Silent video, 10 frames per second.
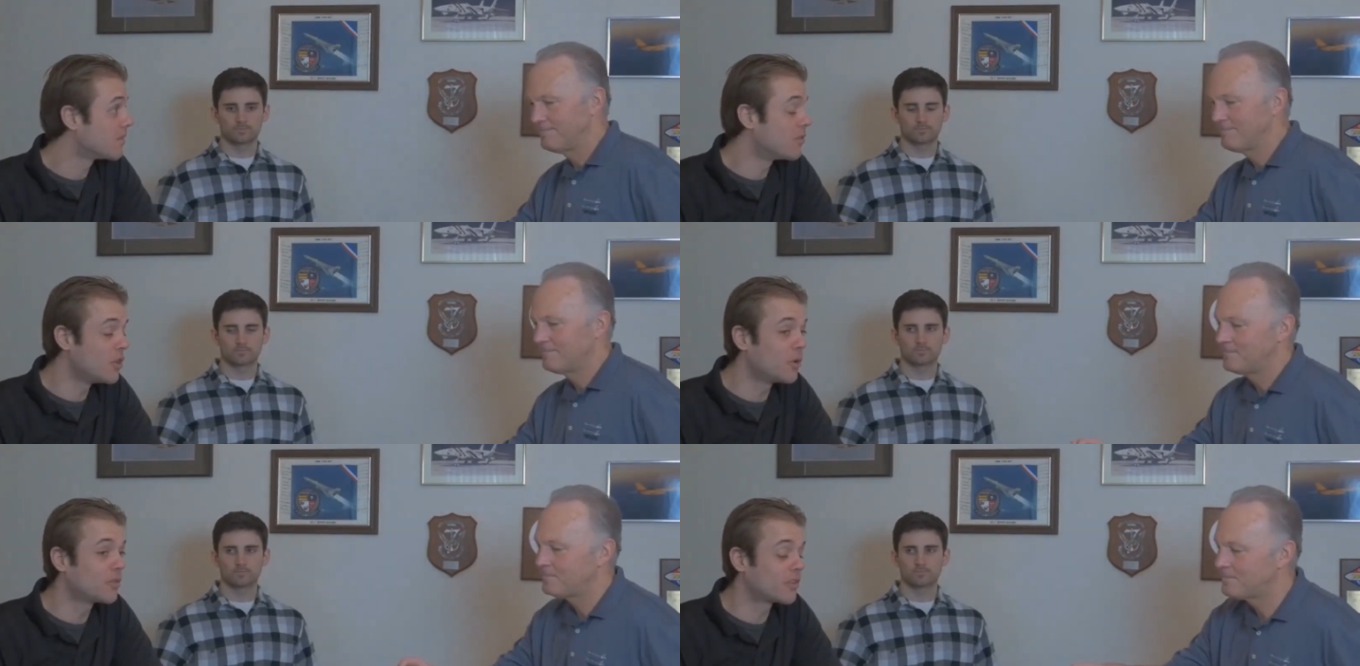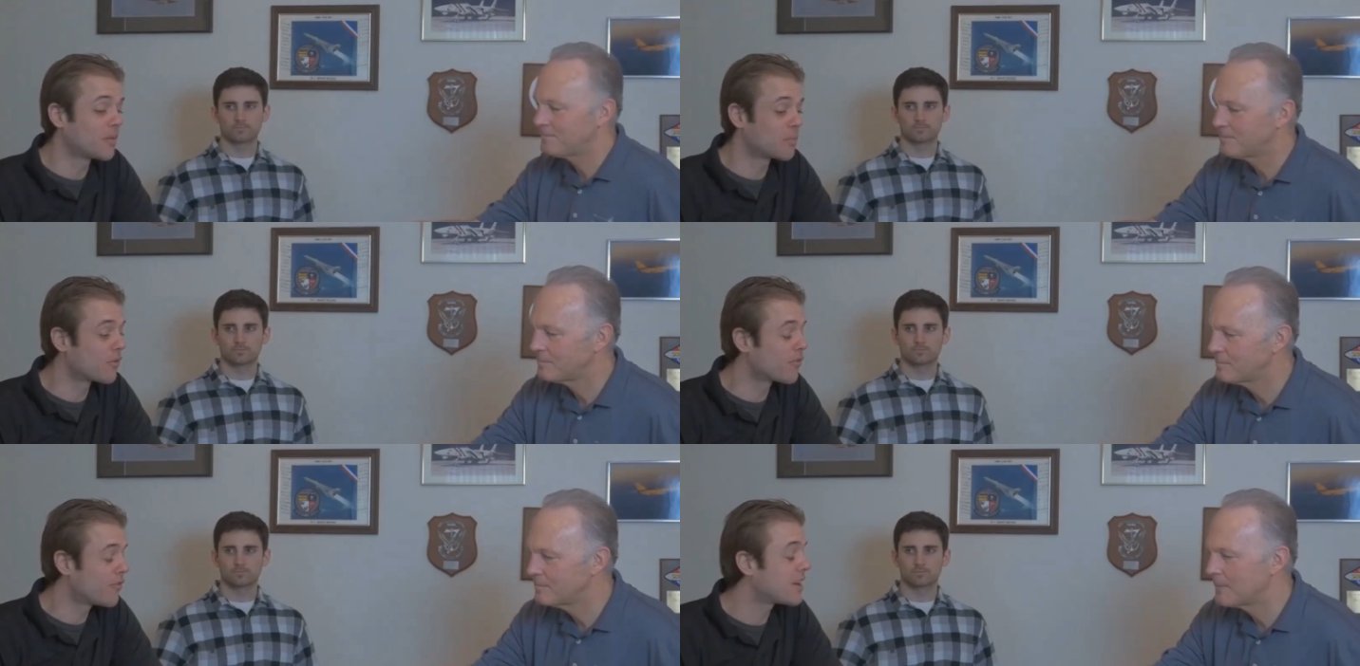Speaker 1: notes on
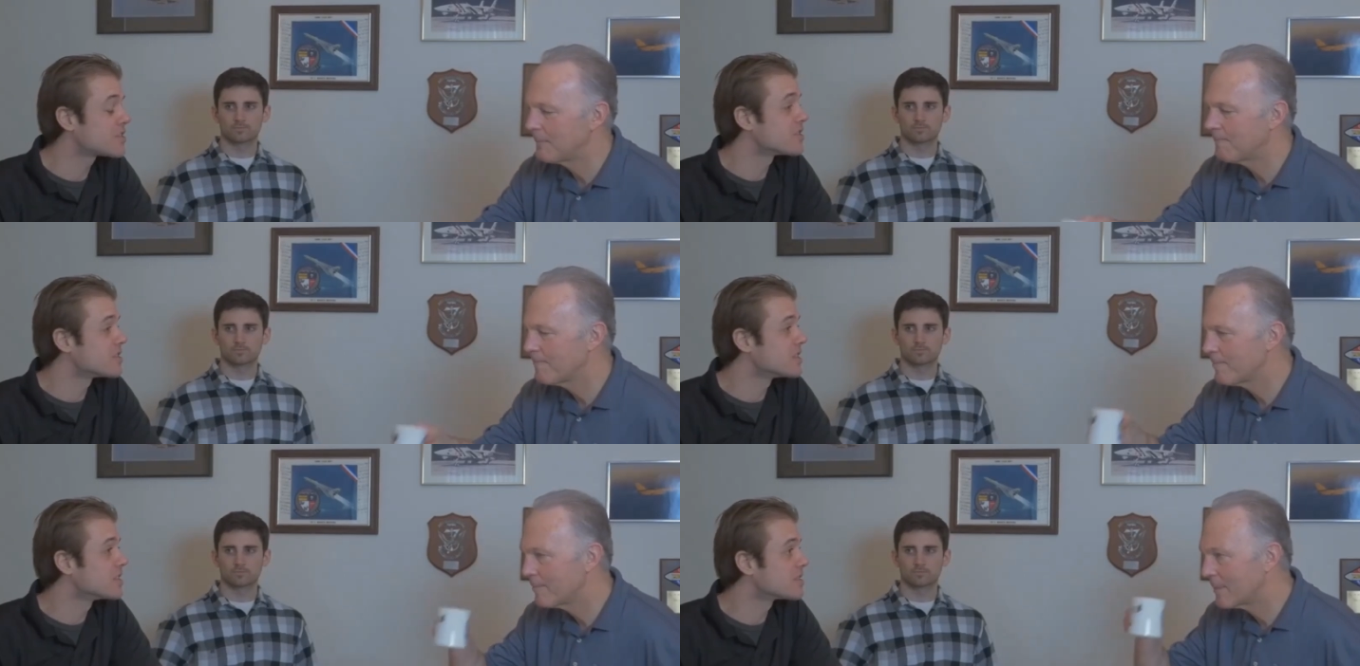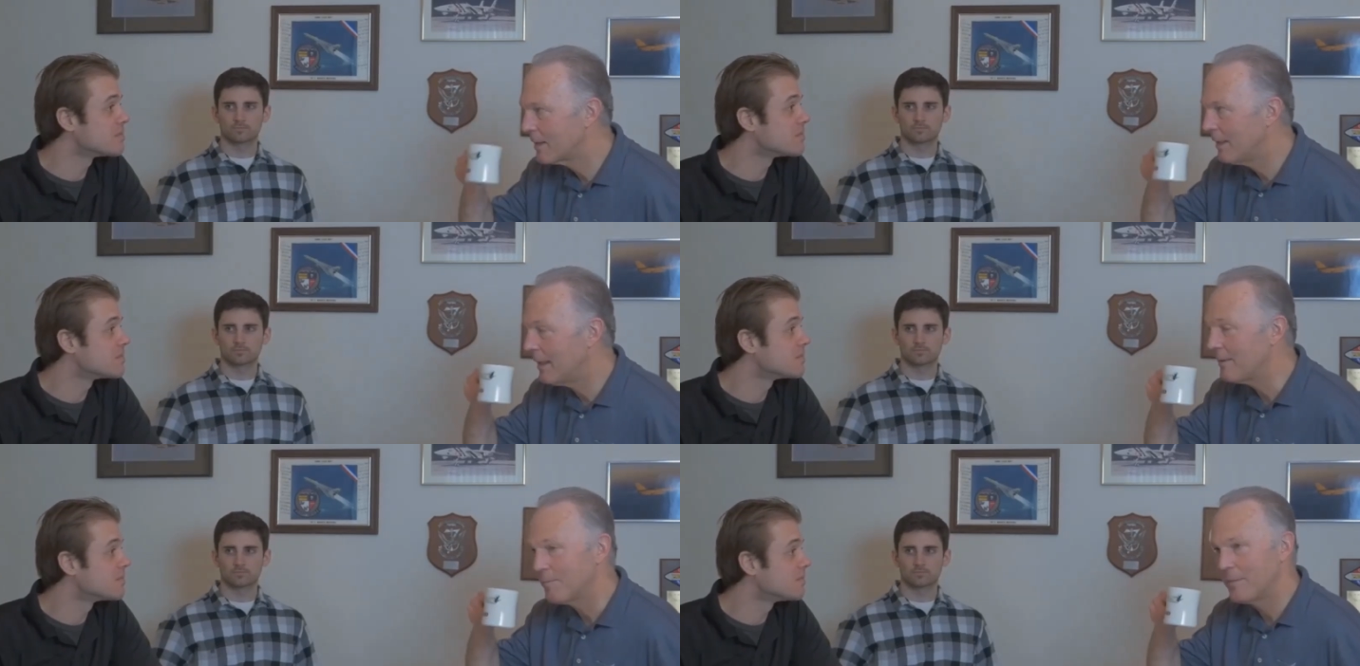professionalism.
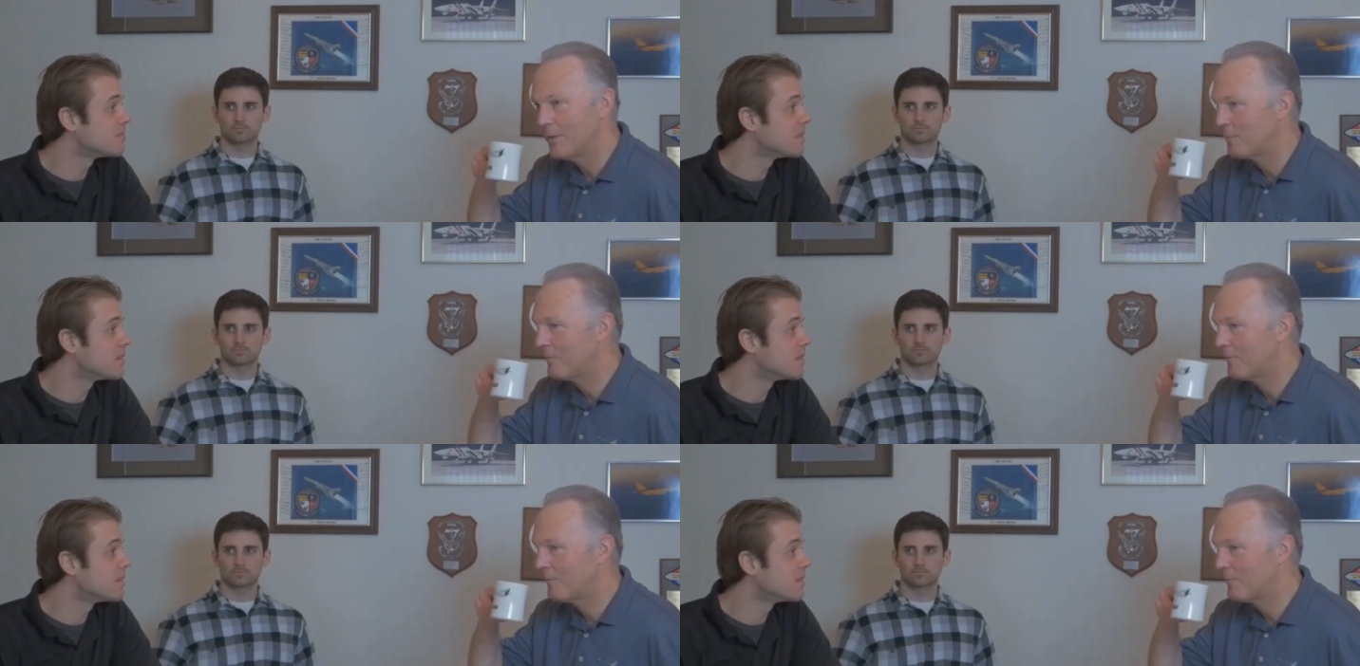
Speaker 2: Yeah, it's